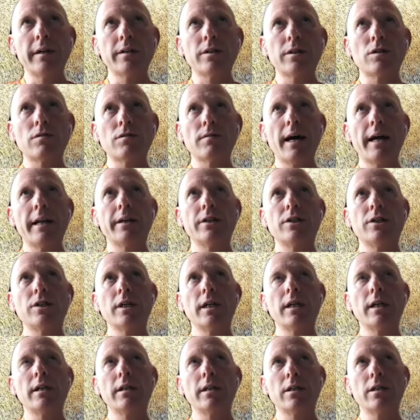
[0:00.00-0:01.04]
strategy
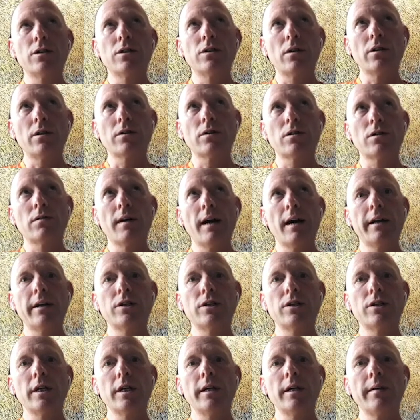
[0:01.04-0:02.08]
and digital
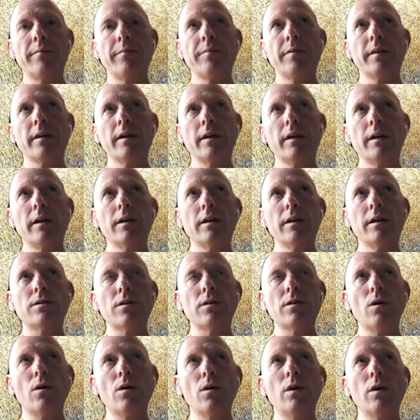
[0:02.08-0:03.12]
strategy.
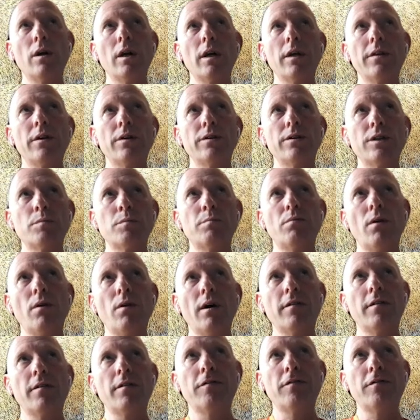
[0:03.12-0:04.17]
So there's this
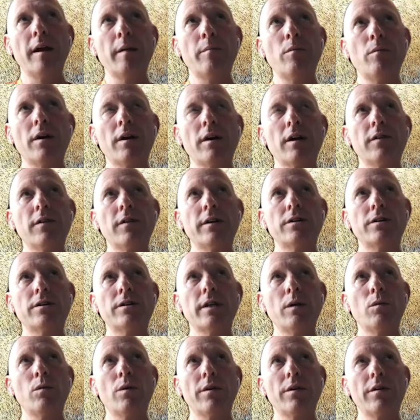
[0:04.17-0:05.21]
broader framework of
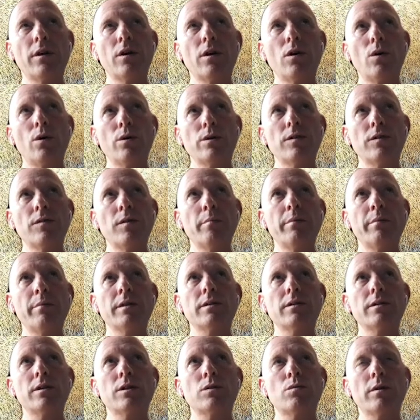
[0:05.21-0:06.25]
understanding what are the goals of the
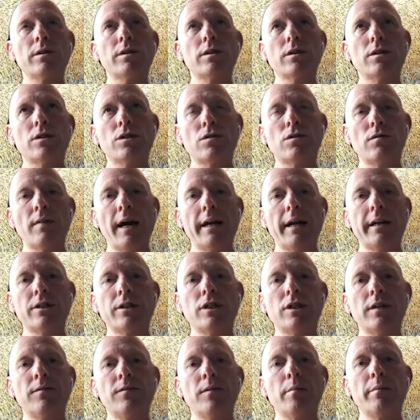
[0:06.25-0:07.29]
business, what's the
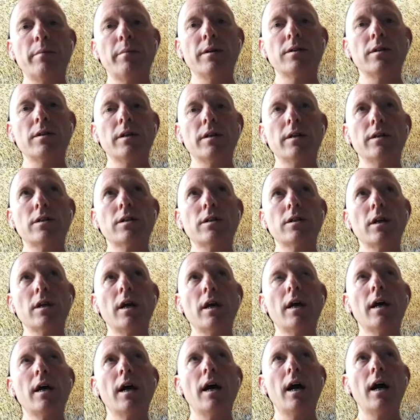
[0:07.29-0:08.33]
strategy of the business,
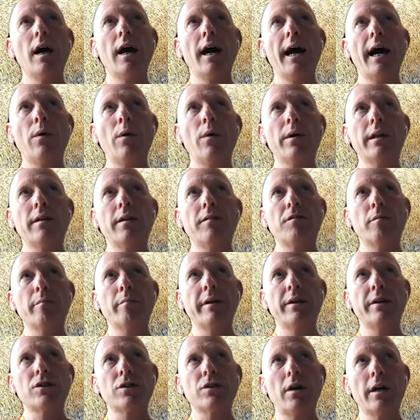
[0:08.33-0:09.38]
how can
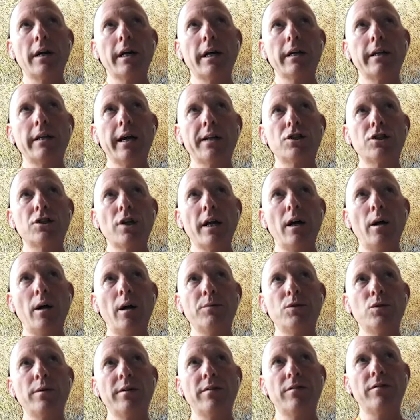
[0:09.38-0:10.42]
information architecture
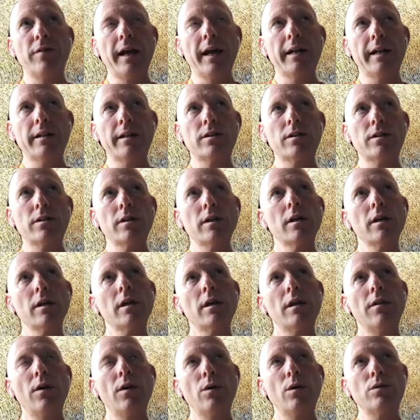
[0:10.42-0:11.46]
help to advance
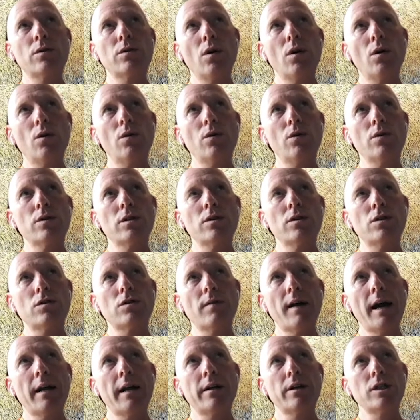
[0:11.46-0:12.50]
those goals and
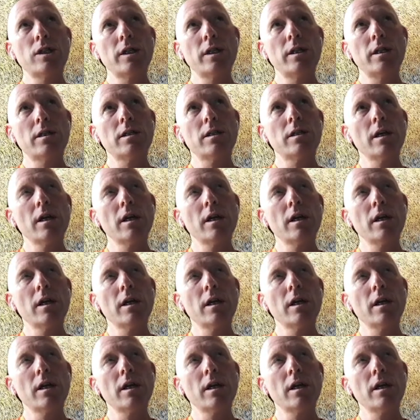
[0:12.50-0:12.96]
strategies.